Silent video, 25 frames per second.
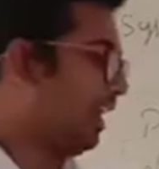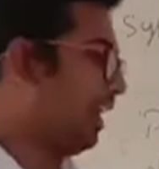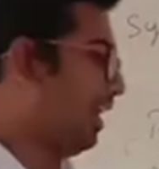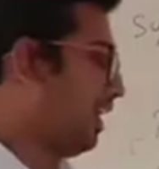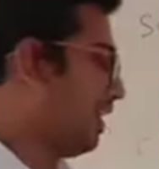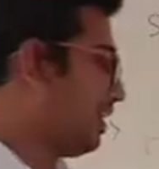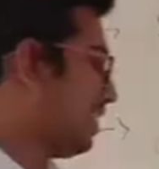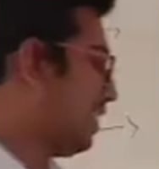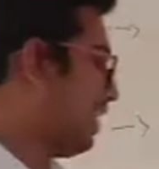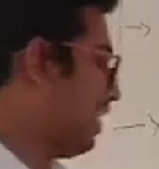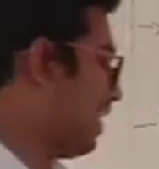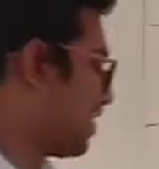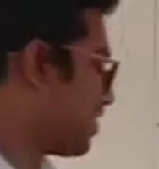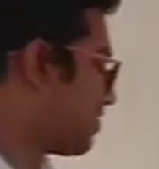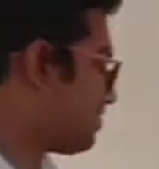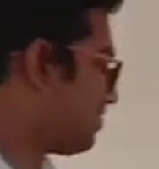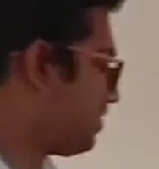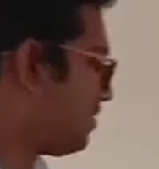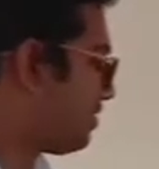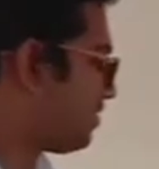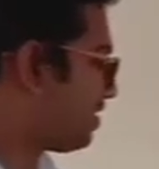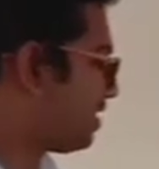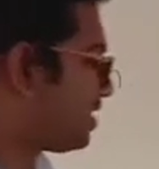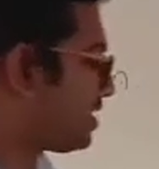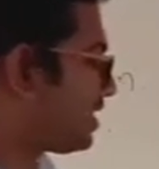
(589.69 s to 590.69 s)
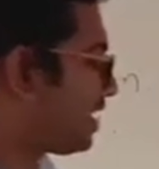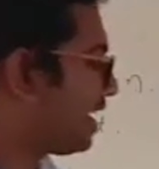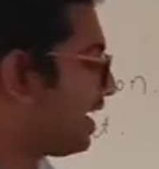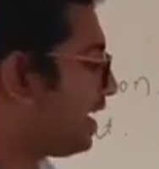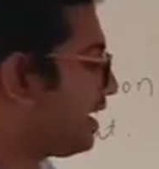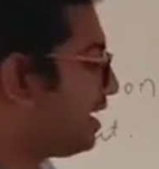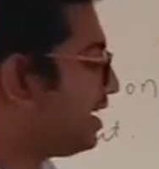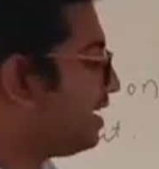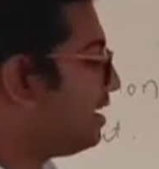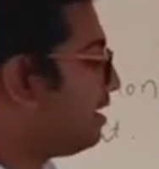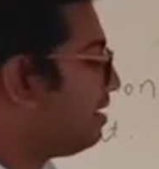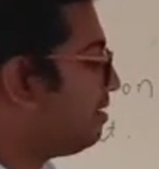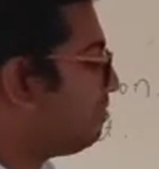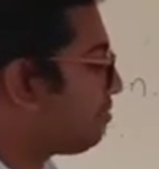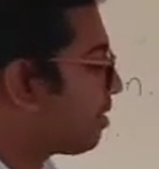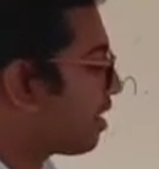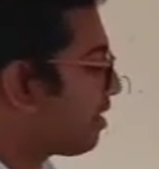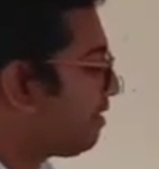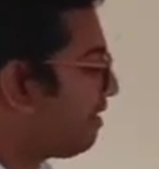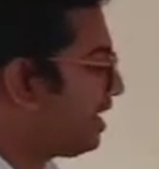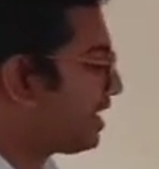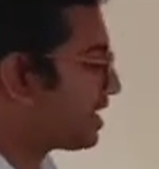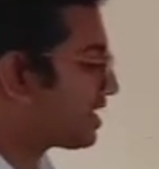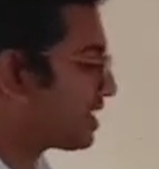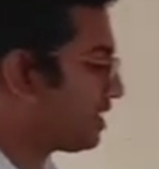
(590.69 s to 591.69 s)
And the last one you can see,
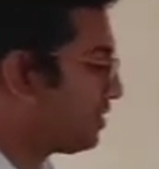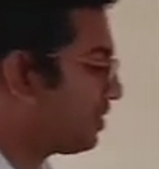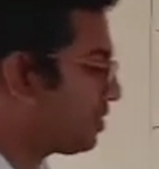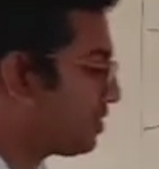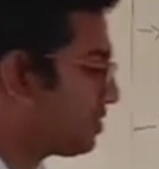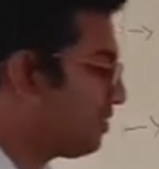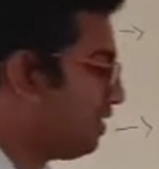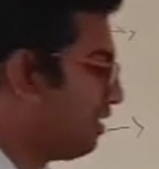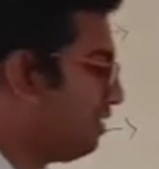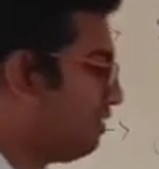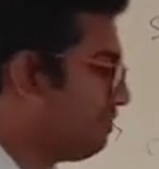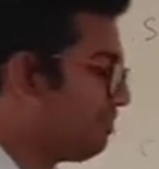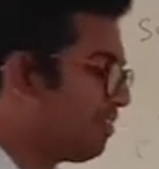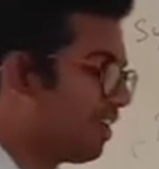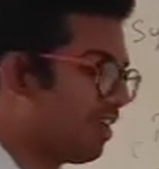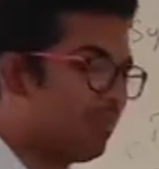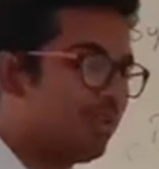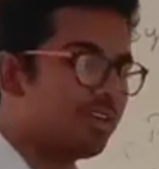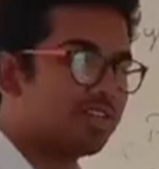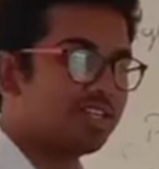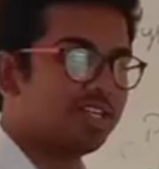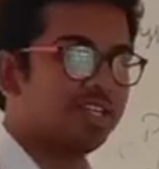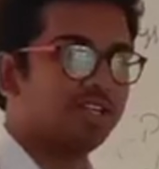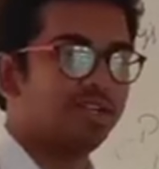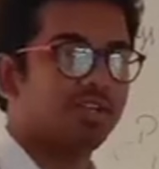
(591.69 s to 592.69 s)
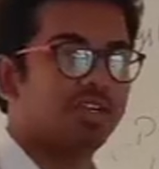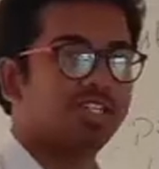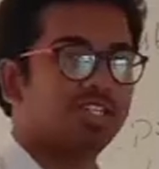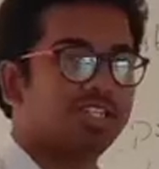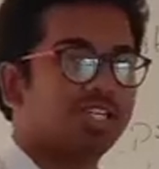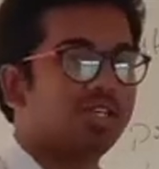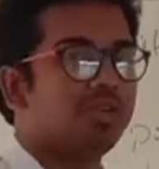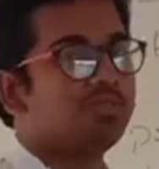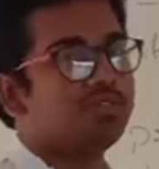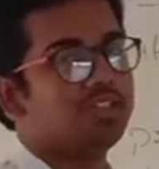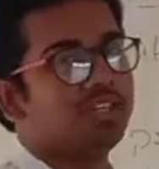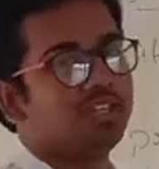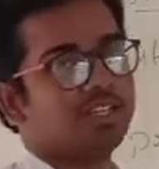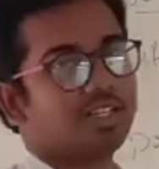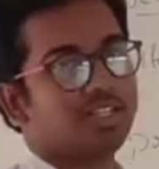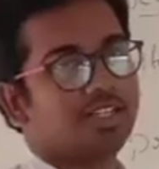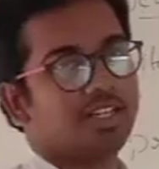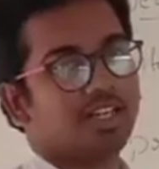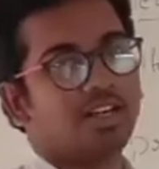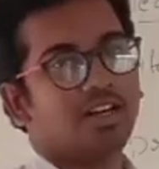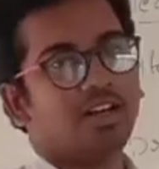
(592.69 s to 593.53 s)
provides useful information to its users.